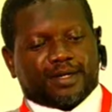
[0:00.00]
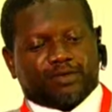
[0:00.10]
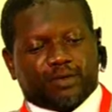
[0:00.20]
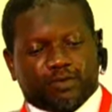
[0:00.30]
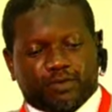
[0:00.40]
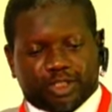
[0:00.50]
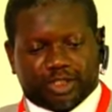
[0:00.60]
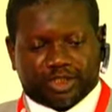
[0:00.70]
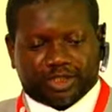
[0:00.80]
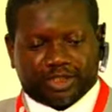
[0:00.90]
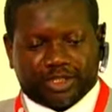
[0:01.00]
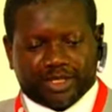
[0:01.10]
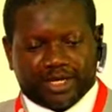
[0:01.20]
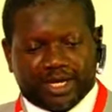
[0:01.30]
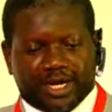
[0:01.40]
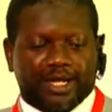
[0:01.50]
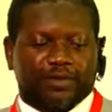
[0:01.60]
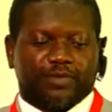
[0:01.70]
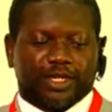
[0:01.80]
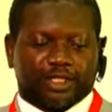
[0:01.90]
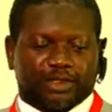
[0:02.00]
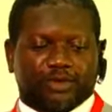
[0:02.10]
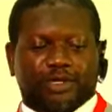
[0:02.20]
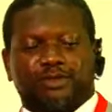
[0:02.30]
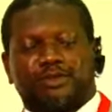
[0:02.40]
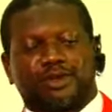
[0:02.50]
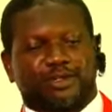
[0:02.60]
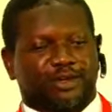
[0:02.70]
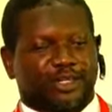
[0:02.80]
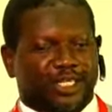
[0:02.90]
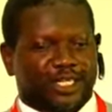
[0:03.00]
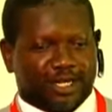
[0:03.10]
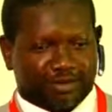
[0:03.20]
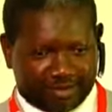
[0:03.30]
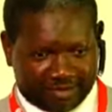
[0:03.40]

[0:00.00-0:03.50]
We wish, and I'm very sure you'll not turn it down.